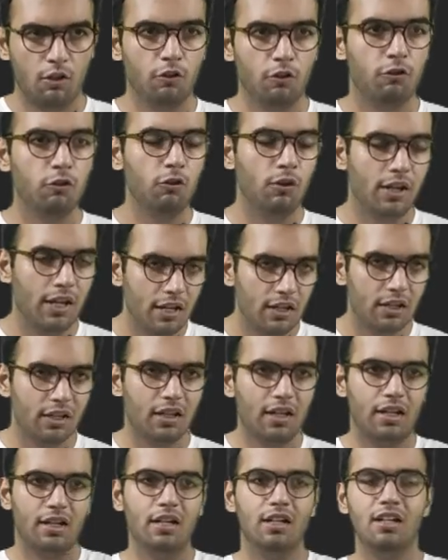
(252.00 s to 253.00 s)
So here
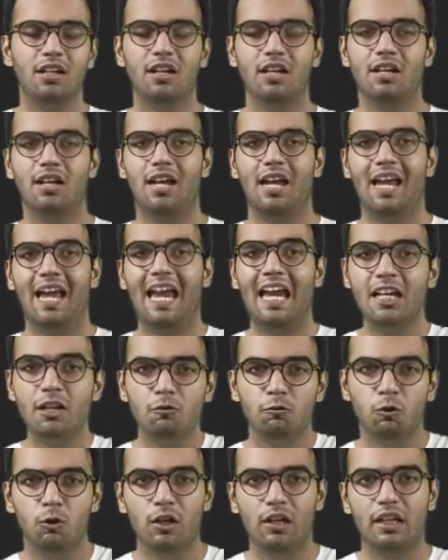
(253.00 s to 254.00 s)
current and
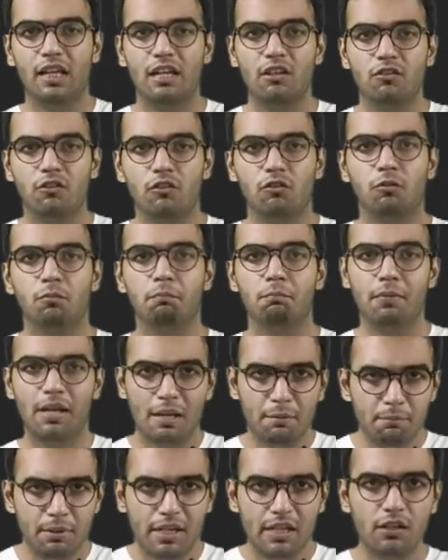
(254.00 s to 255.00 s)
voltages
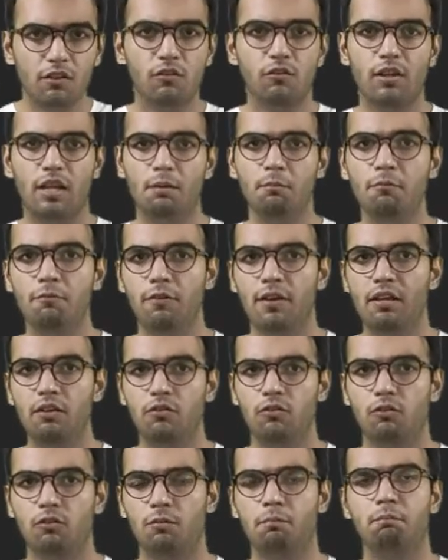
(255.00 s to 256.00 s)
may be in same
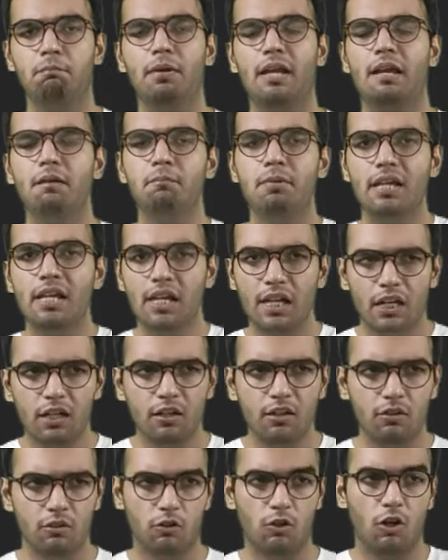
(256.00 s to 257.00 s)
phase, may be
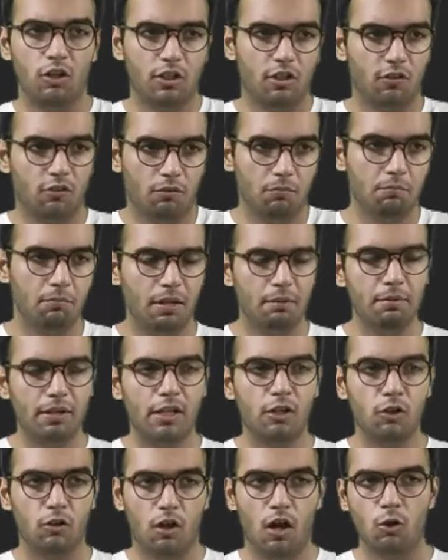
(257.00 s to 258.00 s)
in not, may
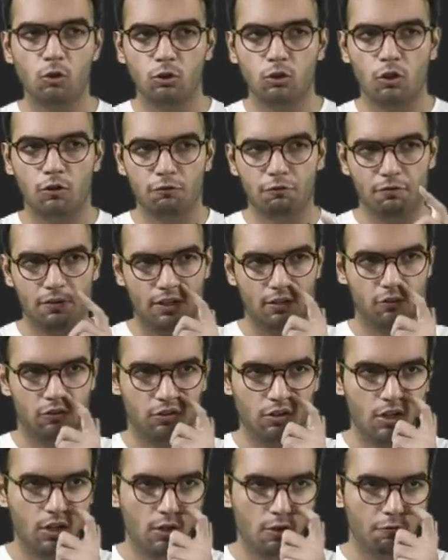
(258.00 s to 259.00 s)
be in out of
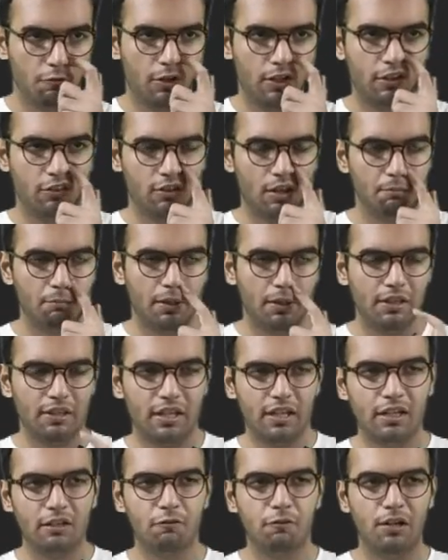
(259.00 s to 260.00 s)
phase. For example,
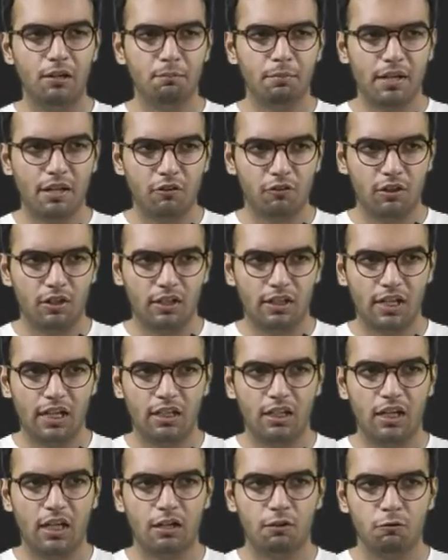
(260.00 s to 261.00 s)
there will be a
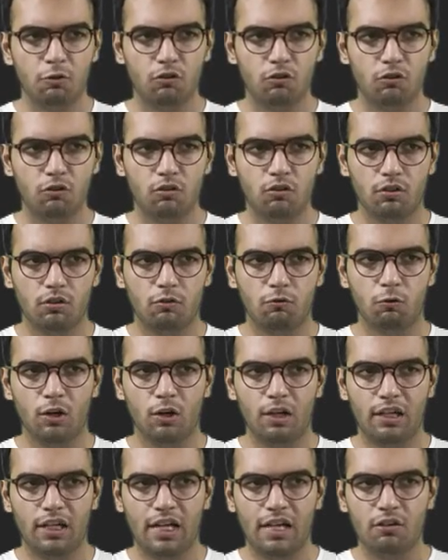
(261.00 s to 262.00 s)
circuit in which
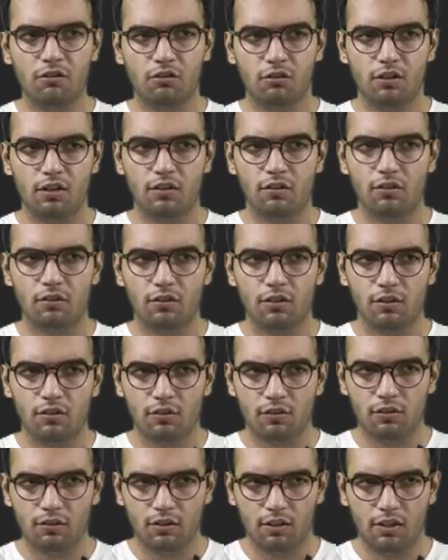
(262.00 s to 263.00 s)
voltage is
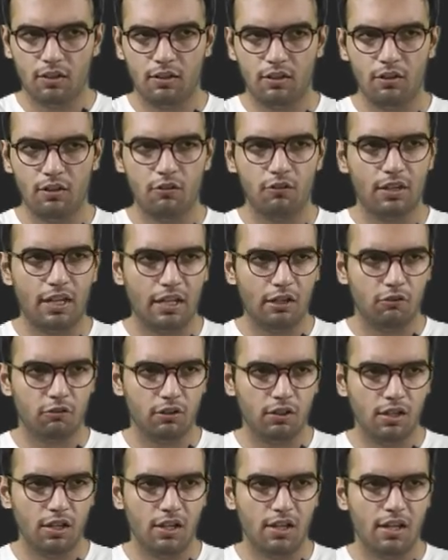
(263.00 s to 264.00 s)
this in this
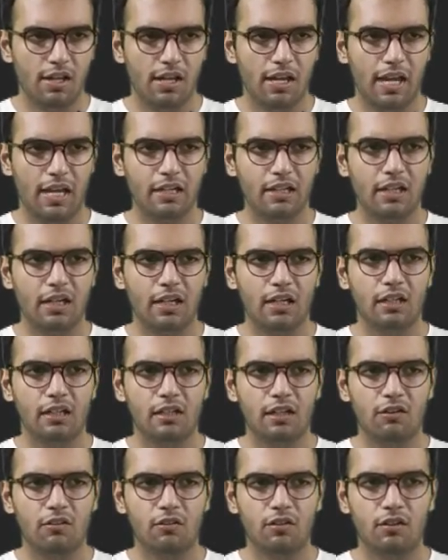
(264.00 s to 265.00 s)
direction and
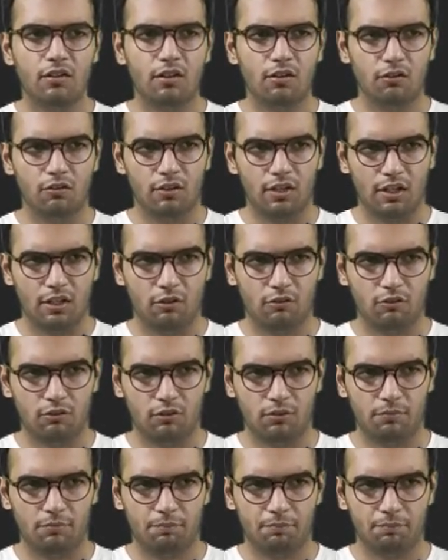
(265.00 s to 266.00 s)
current is in this direction.